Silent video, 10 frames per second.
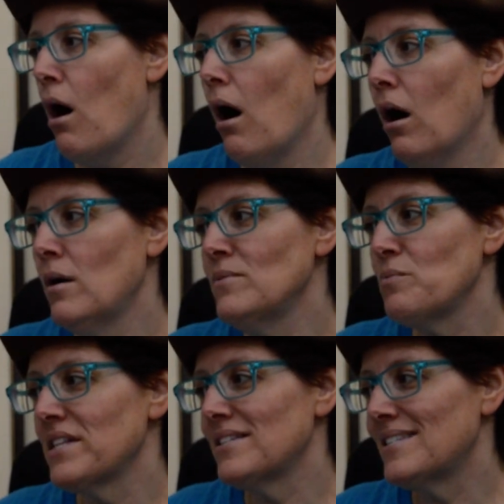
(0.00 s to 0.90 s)
Armed
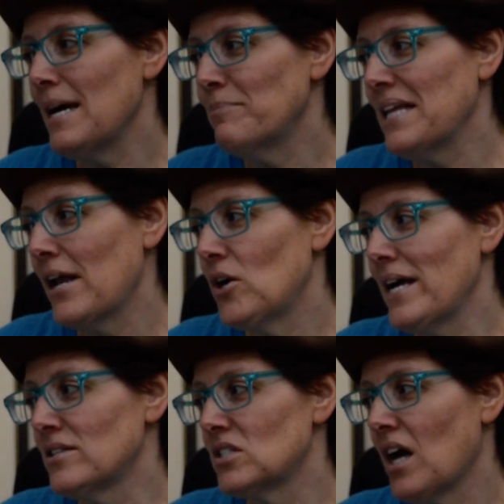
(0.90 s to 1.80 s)
with stepladder
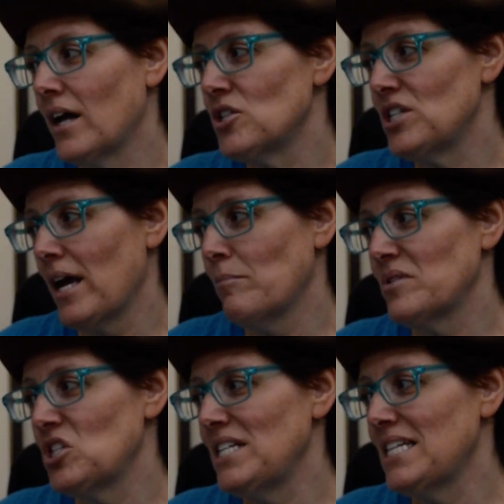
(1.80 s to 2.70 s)
and scotch tape,
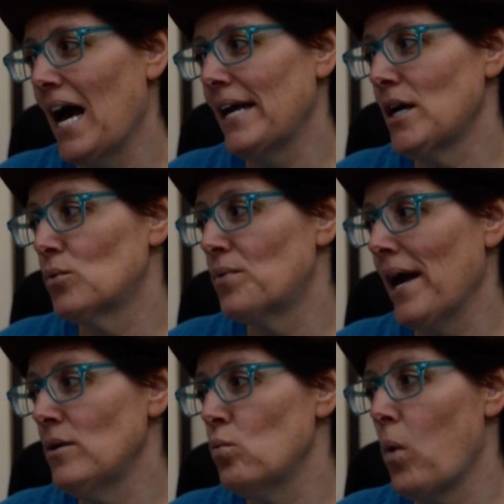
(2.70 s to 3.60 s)
she tied a
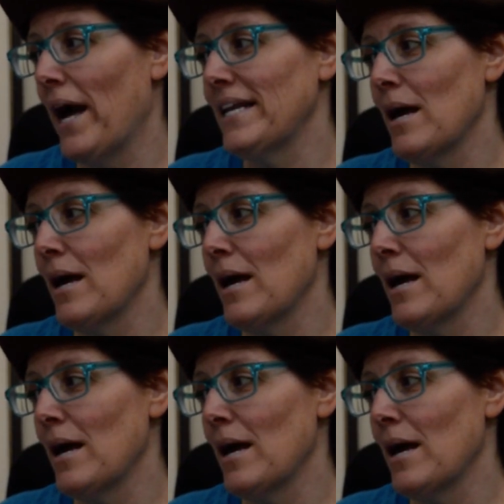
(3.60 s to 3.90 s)
red, white,